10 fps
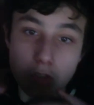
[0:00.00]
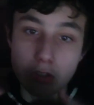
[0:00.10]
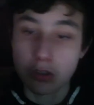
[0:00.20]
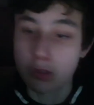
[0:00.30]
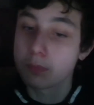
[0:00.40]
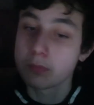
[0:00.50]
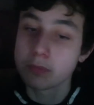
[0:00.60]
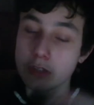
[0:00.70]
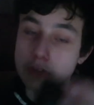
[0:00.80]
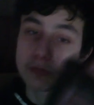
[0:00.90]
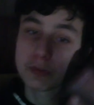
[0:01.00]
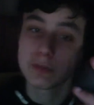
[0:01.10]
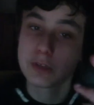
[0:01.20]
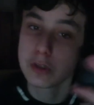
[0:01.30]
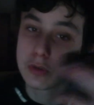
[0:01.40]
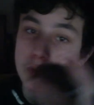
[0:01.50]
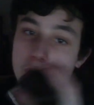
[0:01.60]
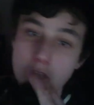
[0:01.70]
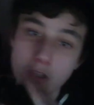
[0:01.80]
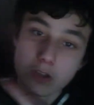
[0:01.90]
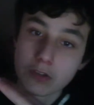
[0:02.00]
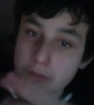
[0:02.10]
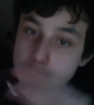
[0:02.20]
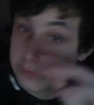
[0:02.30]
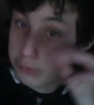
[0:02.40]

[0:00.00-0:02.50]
um, that's it for the video. Thank you for